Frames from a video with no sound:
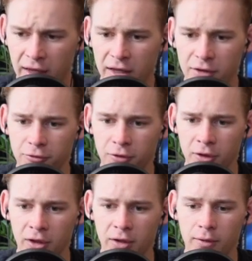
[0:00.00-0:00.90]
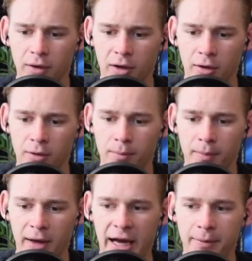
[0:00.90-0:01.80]
if um,
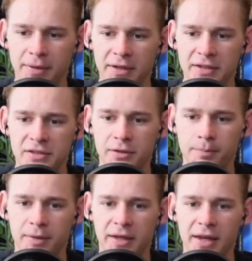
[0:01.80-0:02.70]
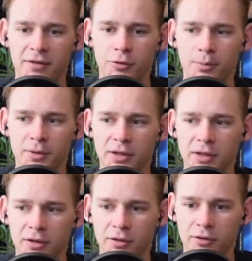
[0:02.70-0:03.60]
happiness can never
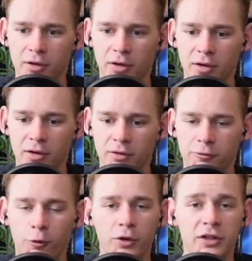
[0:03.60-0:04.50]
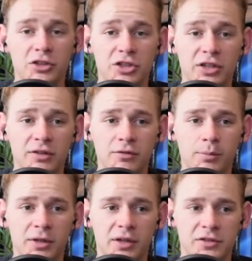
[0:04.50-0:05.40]
be uh, fully
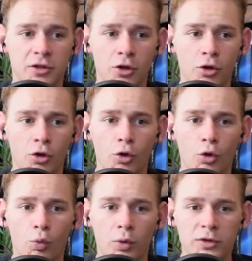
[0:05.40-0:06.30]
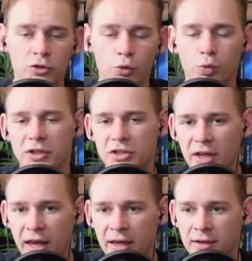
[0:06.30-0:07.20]
achieved because once you reach
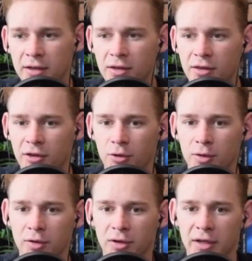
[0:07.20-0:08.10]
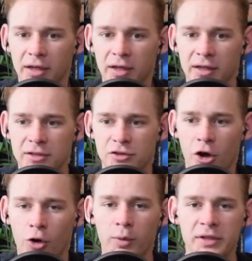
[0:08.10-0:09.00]
an end there is
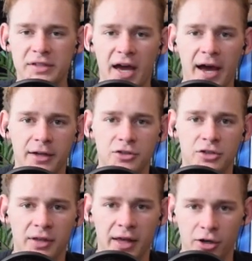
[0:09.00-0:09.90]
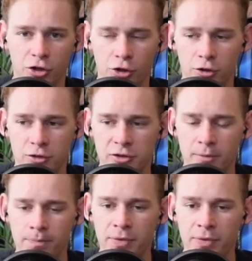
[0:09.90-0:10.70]
always action that occurs